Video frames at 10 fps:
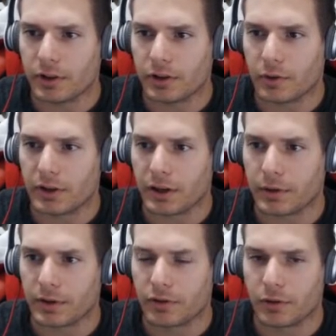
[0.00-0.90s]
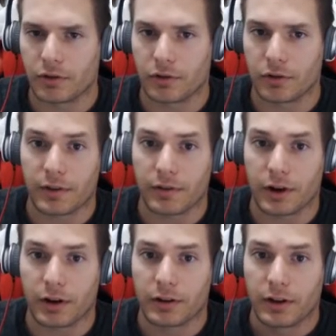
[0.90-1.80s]
and you want to get one of these tuners in the
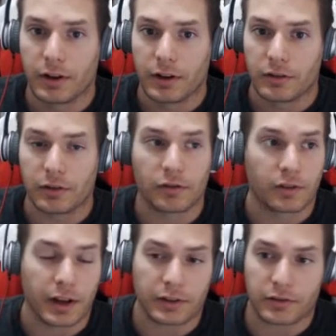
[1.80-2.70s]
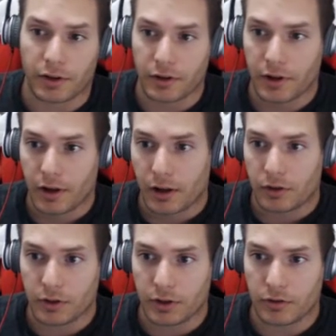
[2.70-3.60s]
graveyard to use the next turn,
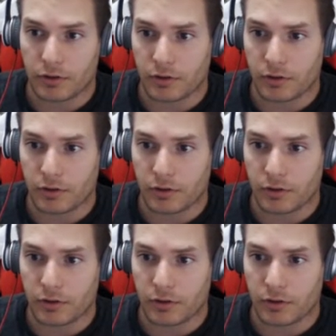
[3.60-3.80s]
you can